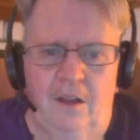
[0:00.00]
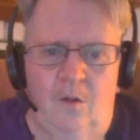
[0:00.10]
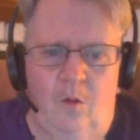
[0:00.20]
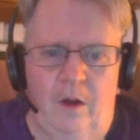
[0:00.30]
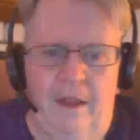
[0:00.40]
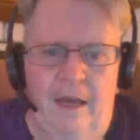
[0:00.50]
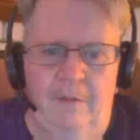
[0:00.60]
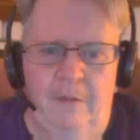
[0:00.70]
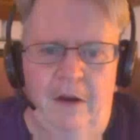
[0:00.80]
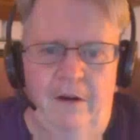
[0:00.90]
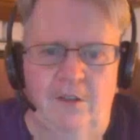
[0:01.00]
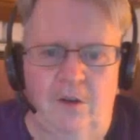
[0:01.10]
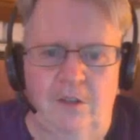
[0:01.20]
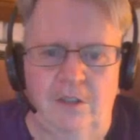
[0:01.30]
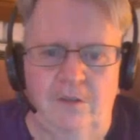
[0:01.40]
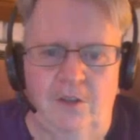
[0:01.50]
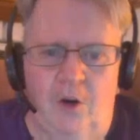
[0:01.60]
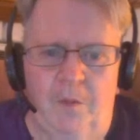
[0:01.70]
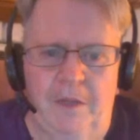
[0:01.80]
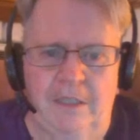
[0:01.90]
The one that Menion told you to
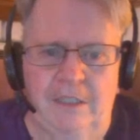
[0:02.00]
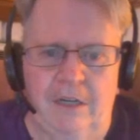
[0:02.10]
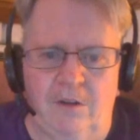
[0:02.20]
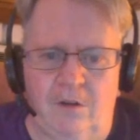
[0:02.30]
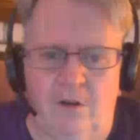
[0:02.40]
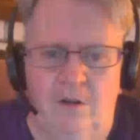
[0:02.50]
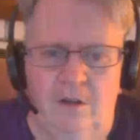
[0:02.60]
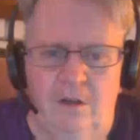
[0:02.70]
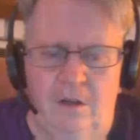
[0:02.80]
open the secret door?